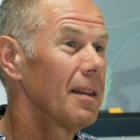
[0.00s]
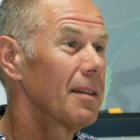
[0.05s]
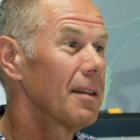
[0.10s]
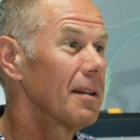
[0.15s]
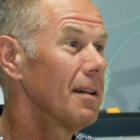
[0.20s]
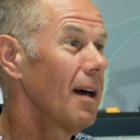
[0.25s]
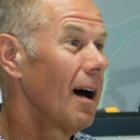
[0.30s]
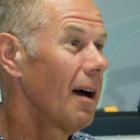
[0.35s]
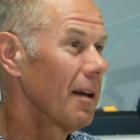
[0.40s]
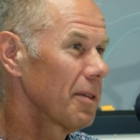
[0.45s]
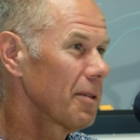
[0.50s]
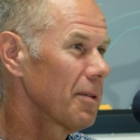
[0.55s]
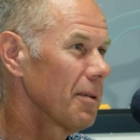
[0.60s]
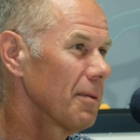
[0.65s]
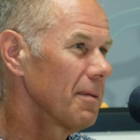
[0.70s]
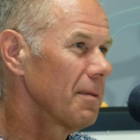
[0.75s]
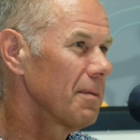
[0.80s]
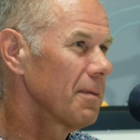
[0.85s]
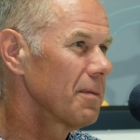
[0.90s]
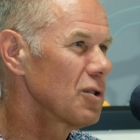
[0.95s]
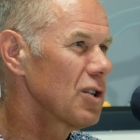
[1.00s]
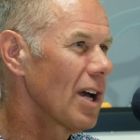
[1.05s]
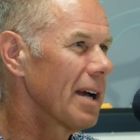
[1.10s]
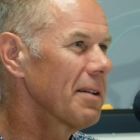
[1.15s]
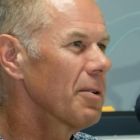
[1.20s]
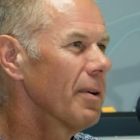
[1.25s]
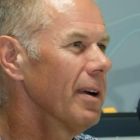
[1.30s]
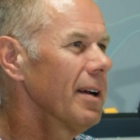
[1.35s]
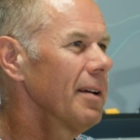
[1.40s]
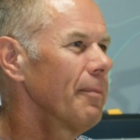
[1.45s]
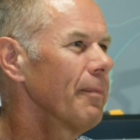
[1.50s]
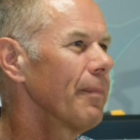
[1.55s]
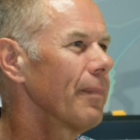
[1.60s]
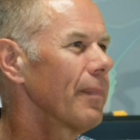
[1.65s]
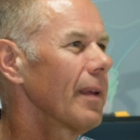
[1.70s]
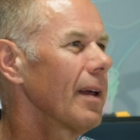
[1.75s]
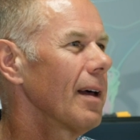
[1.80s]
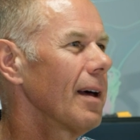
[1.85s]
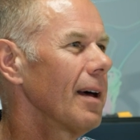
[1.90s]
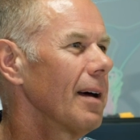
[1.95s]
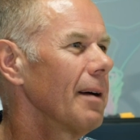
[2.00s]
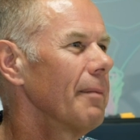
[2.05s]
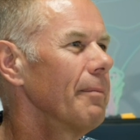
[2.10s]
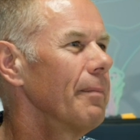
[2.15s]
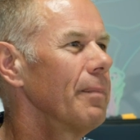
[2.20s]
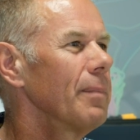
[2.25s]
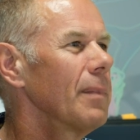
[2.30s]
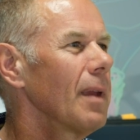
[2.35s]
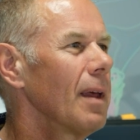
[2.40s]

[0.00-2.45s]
9th of January. And